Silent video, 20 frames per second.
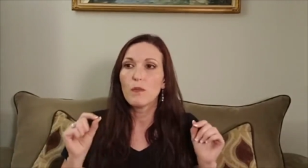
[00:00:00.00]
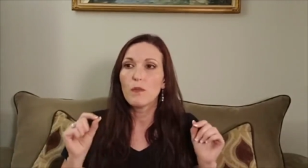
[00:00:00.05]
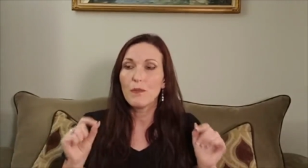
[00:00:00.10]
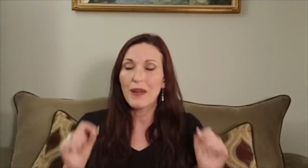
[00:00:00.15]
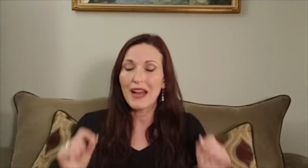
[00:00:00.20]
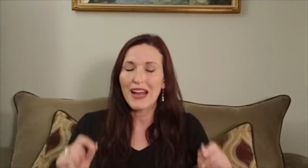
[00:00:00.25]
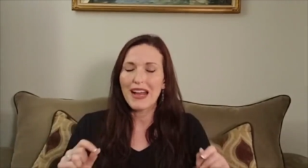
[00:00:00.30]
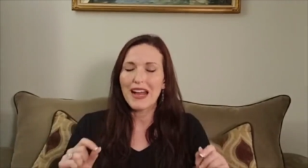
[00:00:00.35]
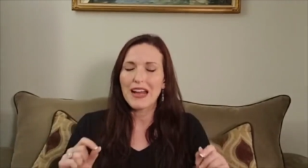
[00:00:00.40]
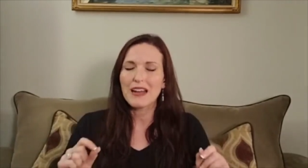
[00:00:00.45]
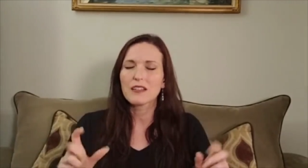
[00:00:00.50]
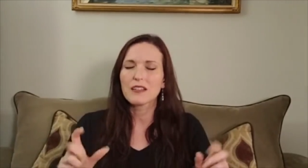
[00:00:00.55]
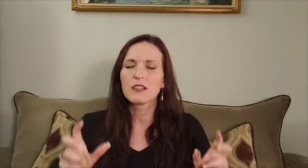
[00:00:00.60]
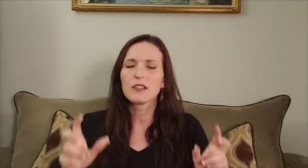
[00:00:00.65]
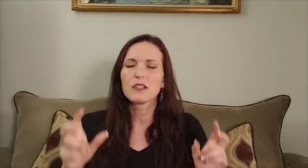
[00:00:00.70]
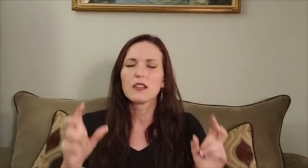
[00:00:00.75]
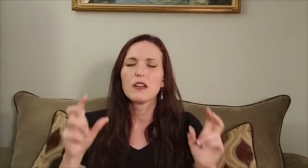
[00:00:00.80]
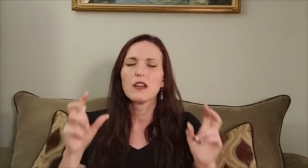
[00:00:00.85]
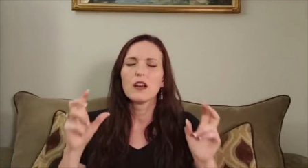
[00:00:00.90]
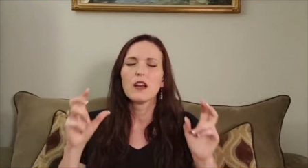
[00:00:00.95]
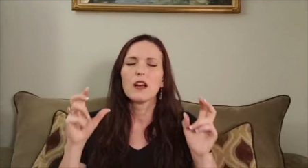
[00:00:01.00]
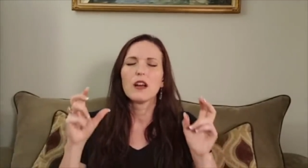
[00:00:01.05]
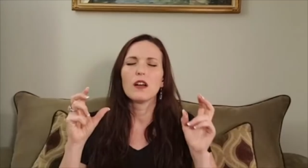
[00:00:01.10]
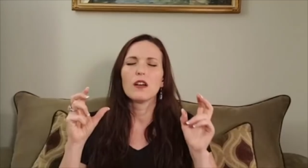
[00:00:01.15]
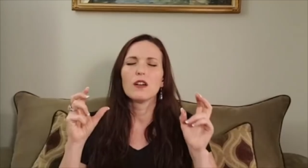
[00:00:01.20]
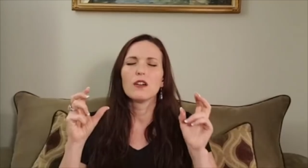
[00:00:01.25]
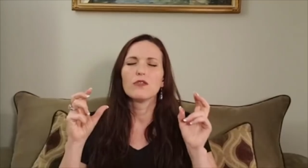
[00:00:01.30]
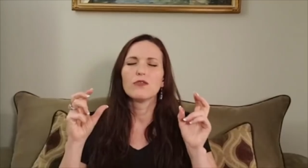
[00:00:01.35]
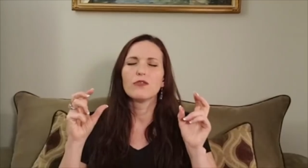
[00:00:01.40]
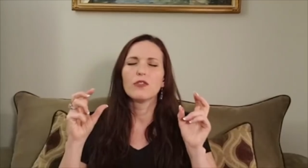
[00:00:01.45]
packs
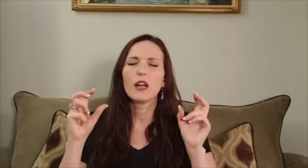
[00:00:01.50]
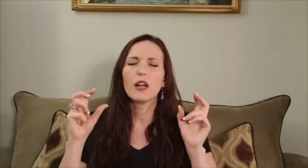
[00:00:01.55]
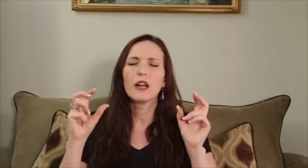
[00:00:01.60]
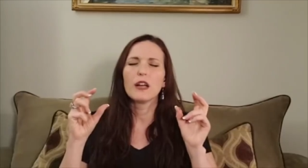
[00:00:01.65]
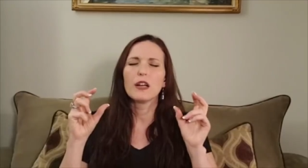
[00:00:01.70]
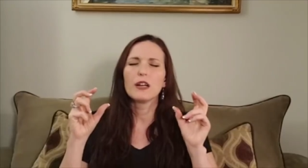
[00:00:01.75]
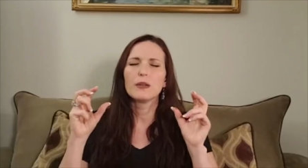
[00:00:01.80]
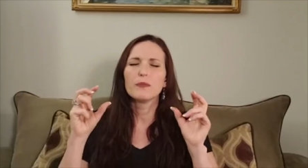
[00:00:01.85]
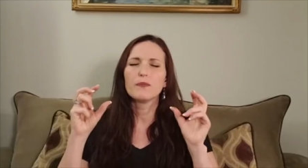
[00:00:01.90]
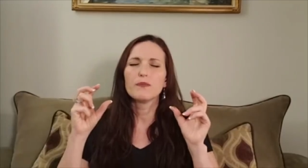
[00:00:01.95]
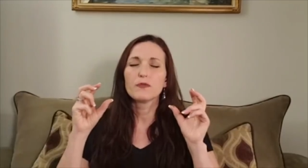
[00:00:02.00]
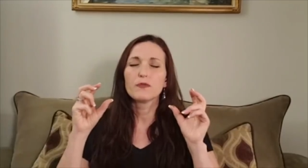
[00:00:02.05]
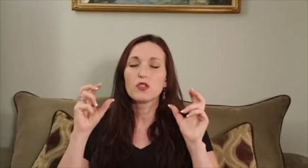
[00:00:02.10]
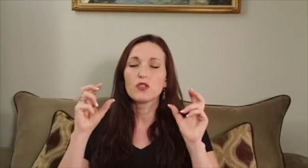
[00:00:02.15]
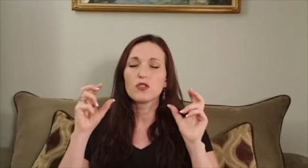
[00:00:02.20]
of um,